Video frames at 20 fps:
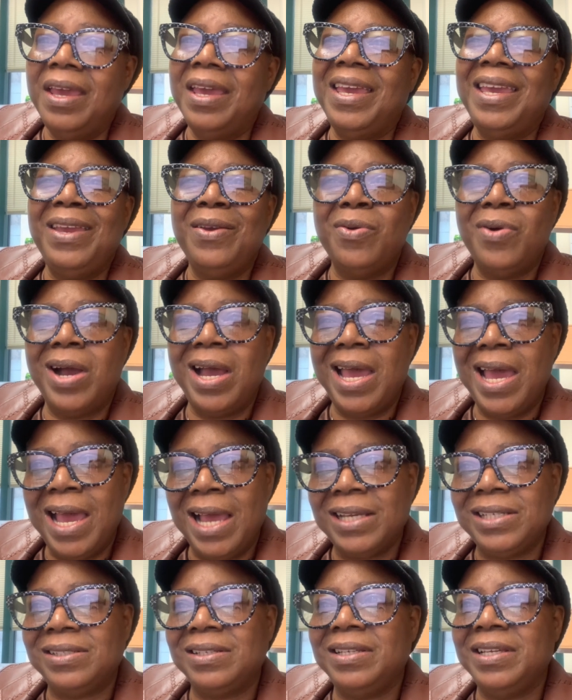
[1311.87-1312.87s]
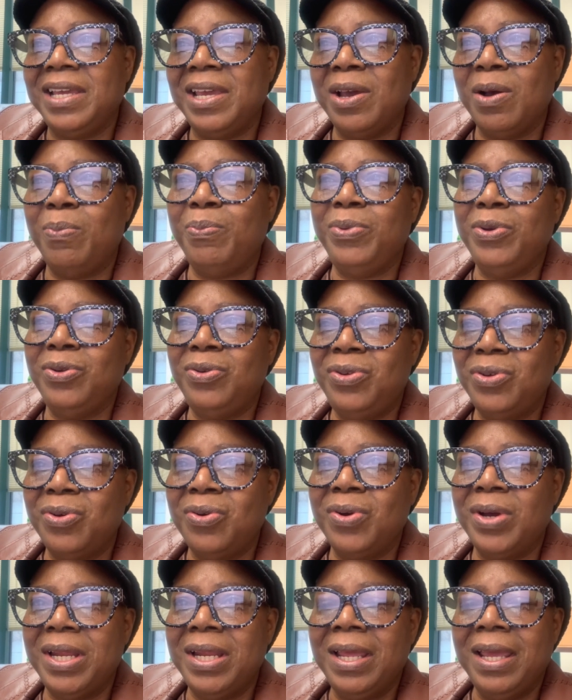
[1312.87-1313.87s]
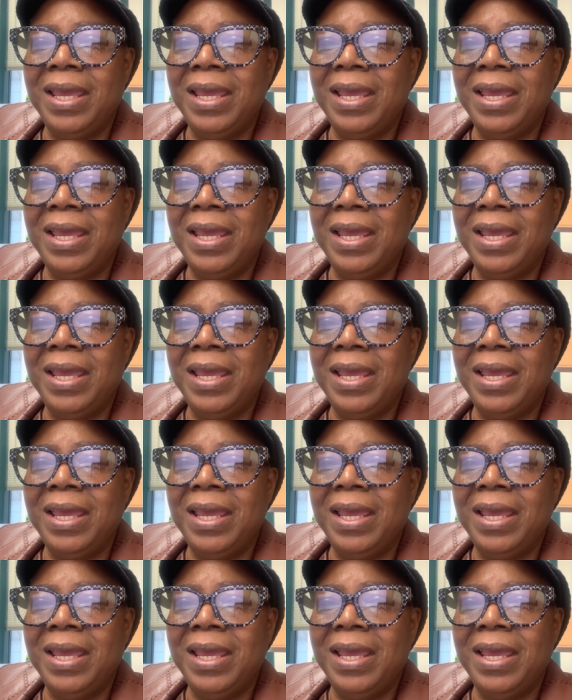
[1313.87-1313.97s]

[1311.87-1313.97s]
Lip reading: he will actually help you do it.